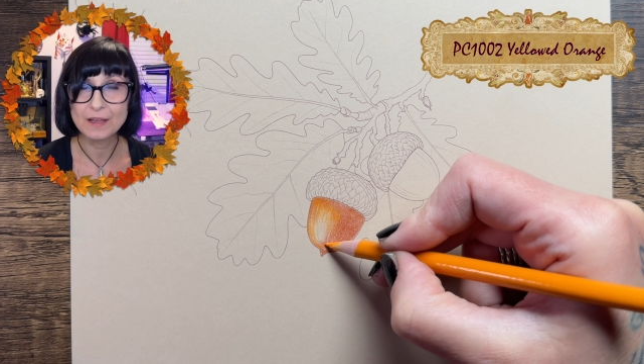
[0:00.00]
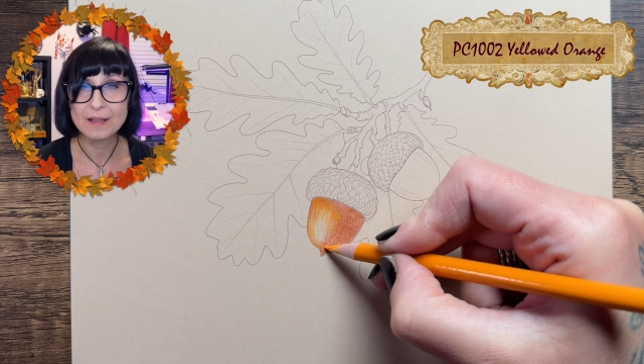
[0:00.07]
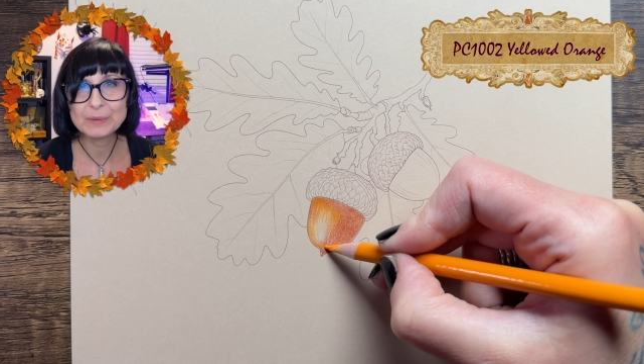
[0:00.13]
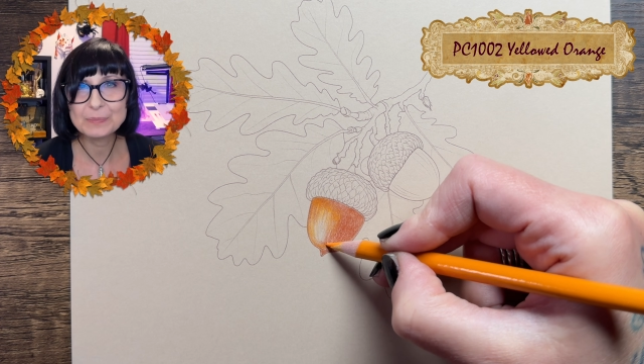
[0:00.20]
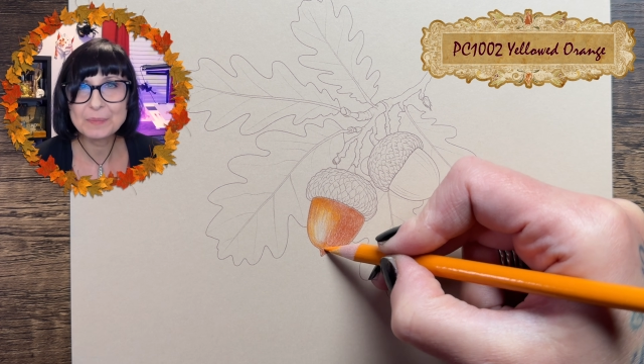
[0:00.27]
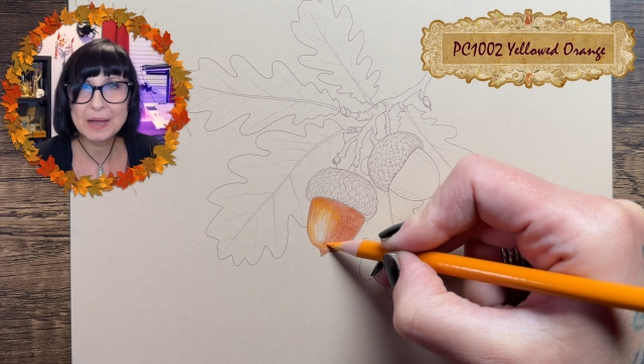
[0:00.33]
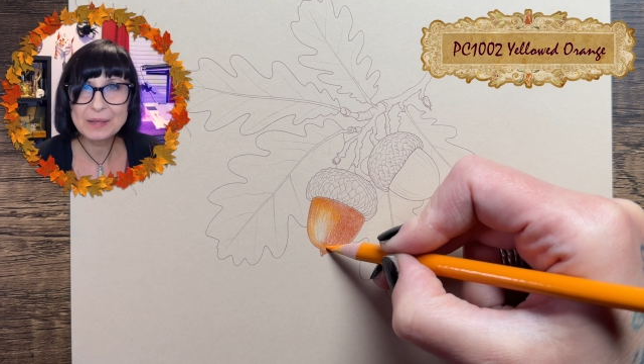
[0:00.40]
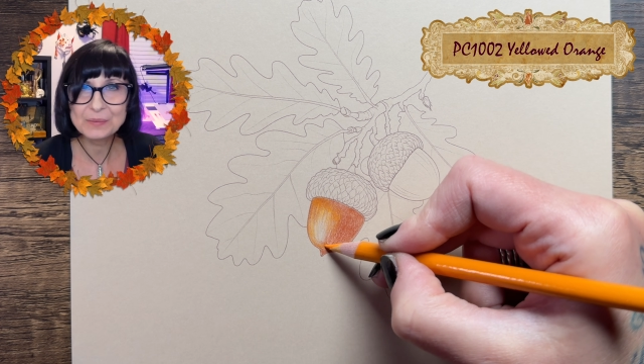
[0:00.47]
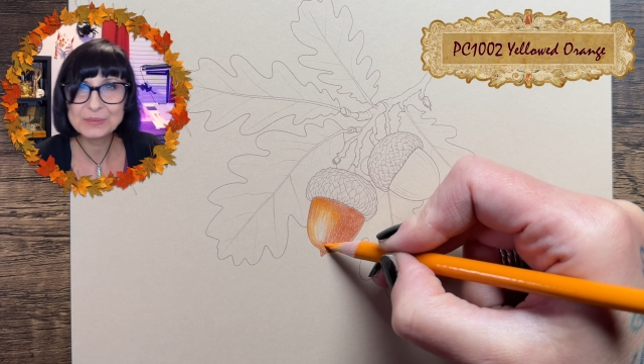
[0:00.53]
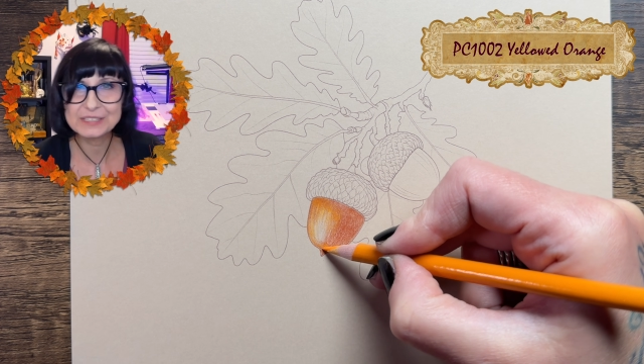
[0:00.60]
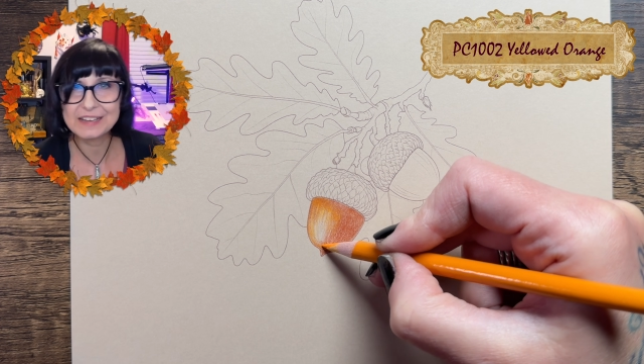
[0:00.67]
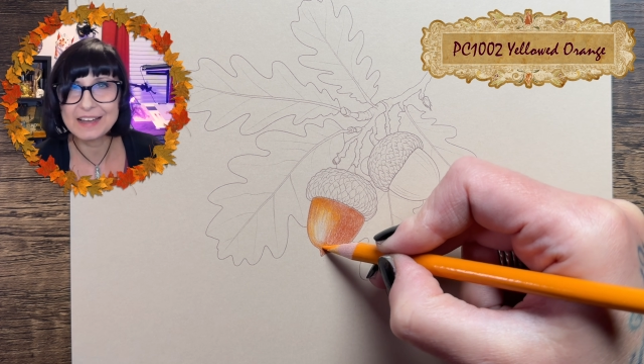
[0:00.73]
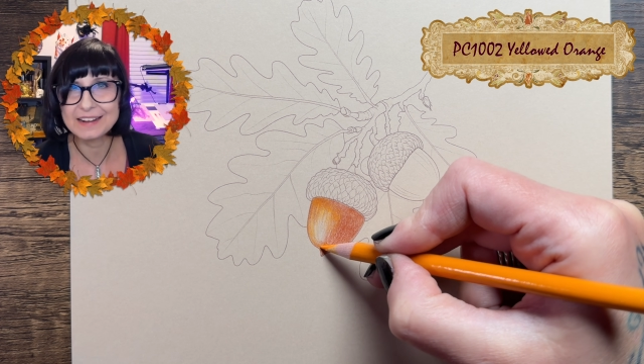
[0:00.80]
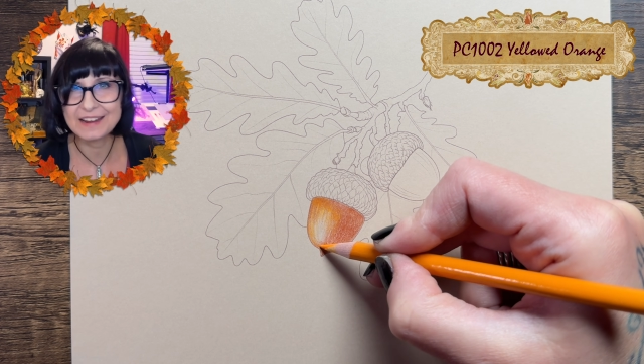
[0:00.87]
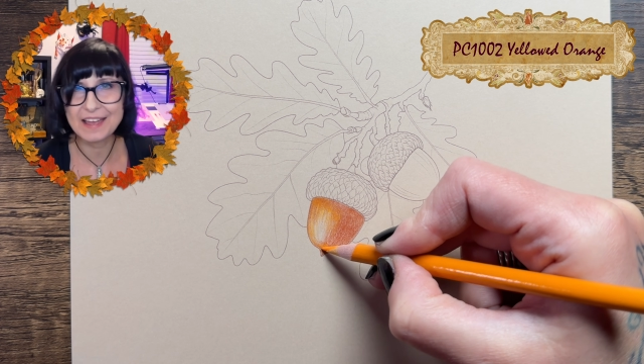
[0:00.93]
but mine was
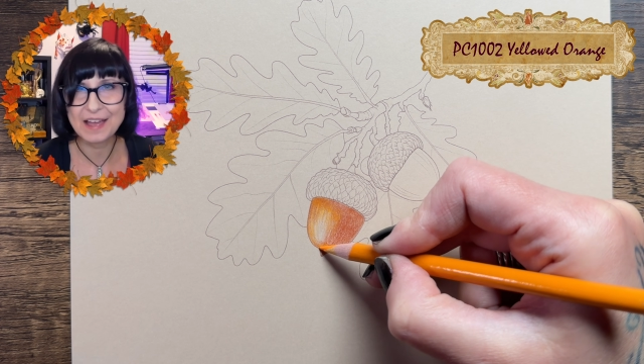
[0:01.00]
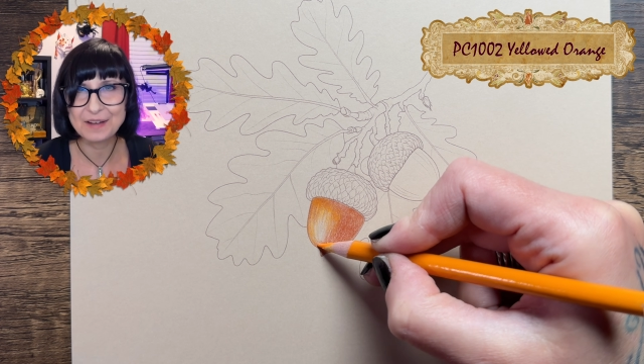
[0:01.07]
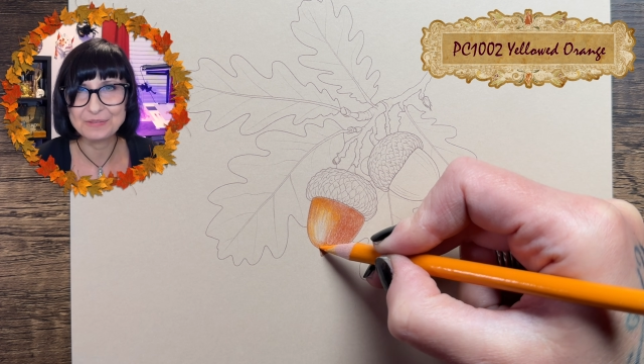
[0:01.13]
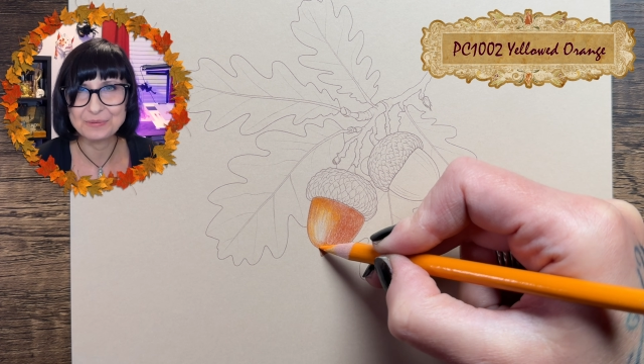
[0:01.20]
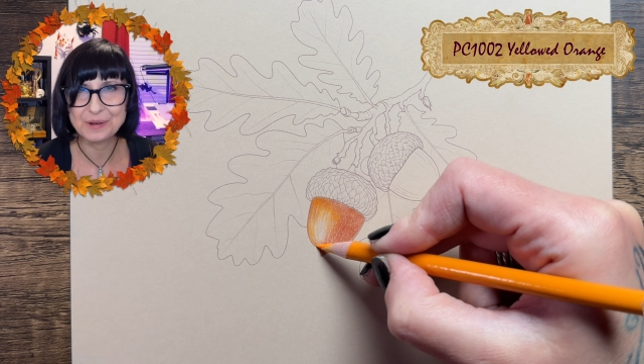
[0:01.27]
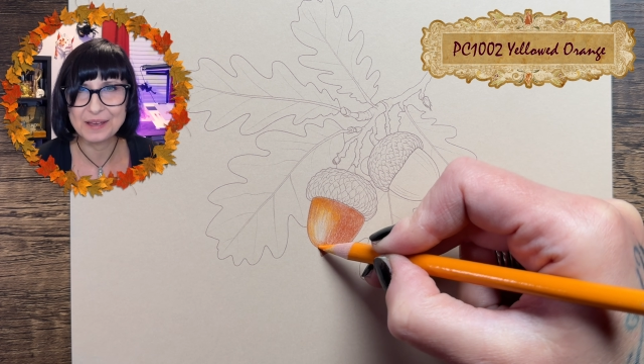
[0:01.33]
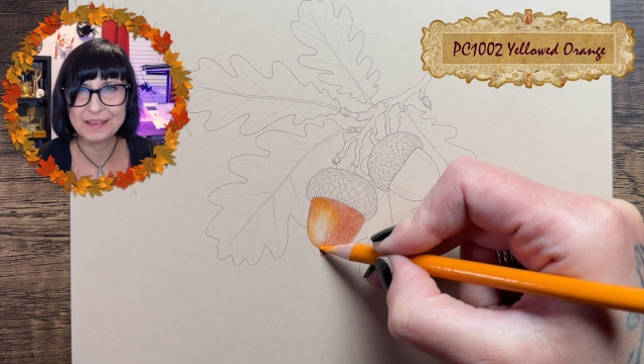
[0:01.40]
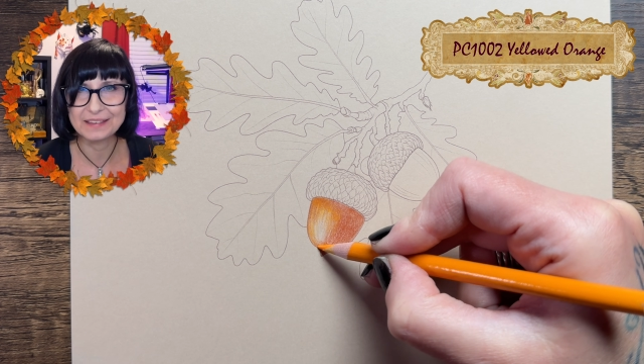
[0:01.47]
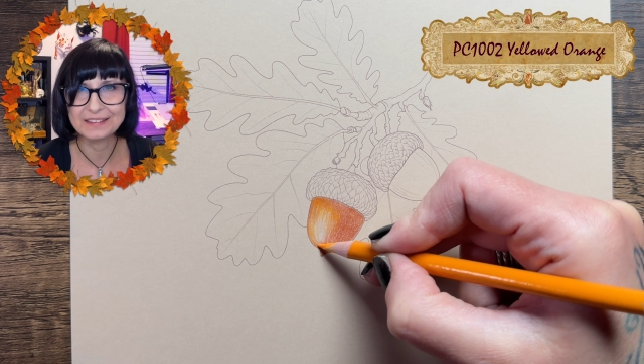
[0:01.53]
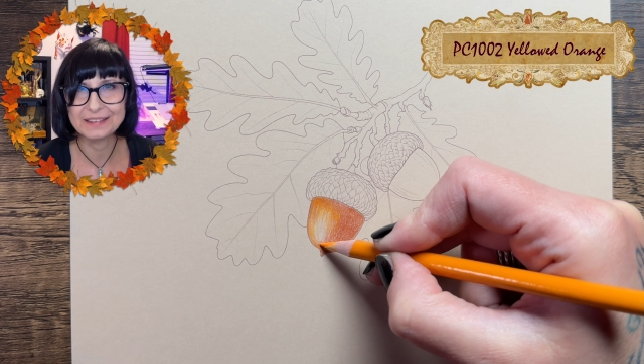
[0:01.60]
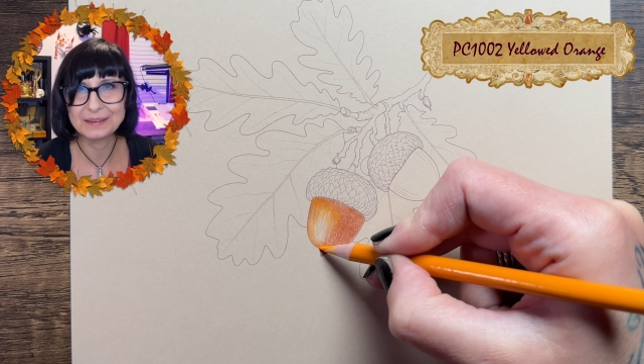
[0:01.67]
kind of halfway.